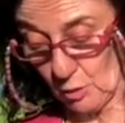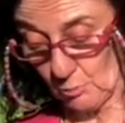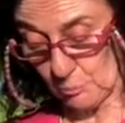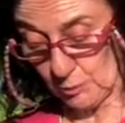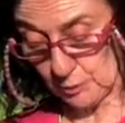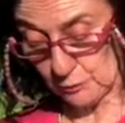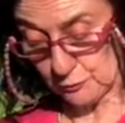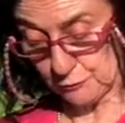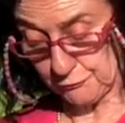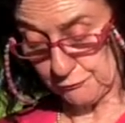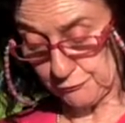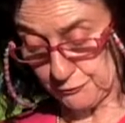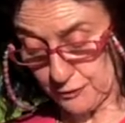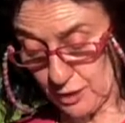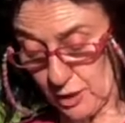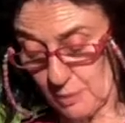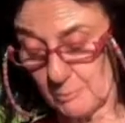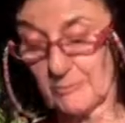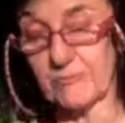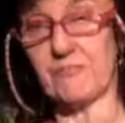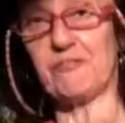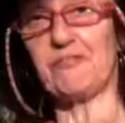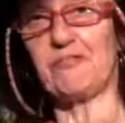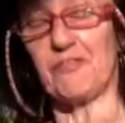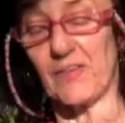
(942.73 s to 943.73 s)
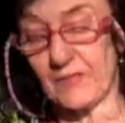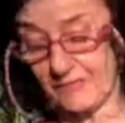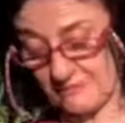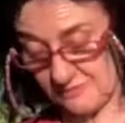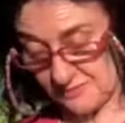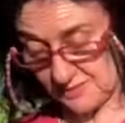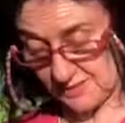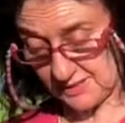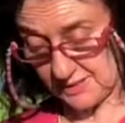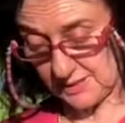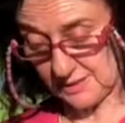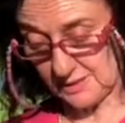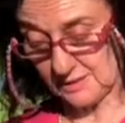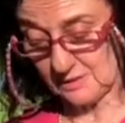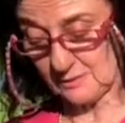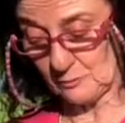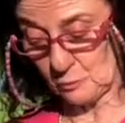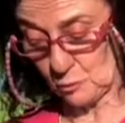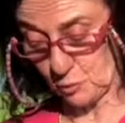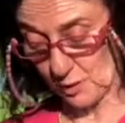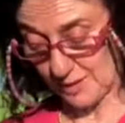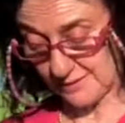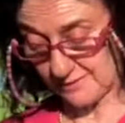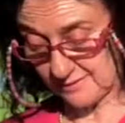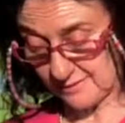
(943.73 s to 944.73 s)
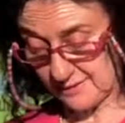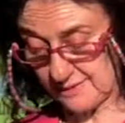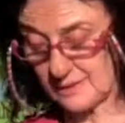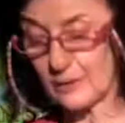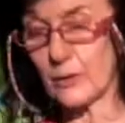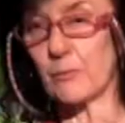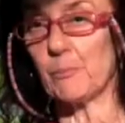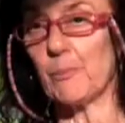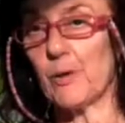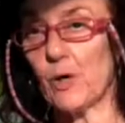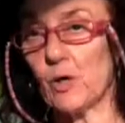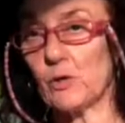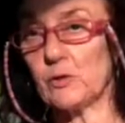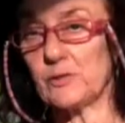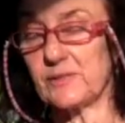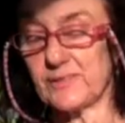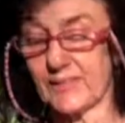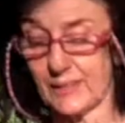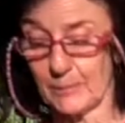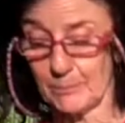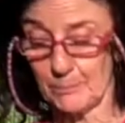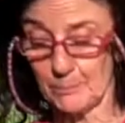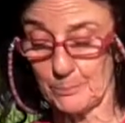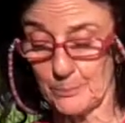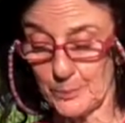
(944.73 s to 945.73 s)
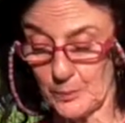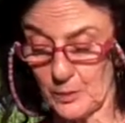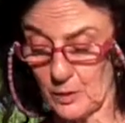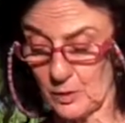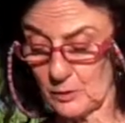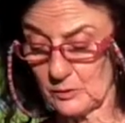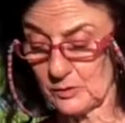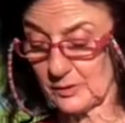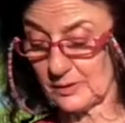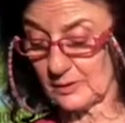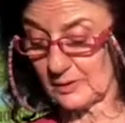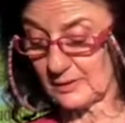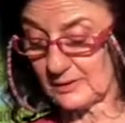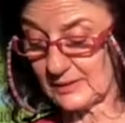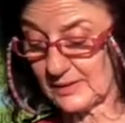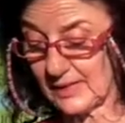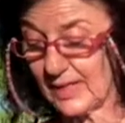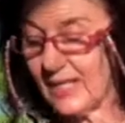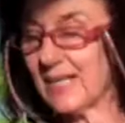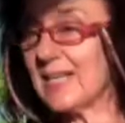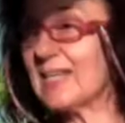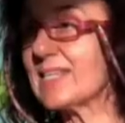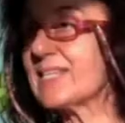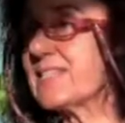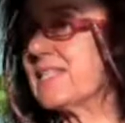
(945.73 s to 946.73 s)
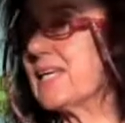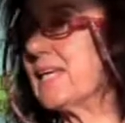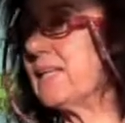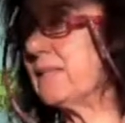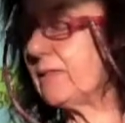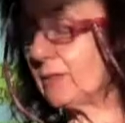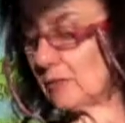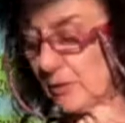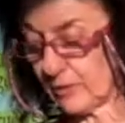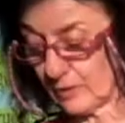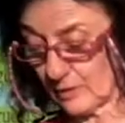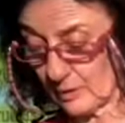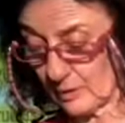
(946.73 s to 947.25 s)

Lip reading: but from 1520, the most important center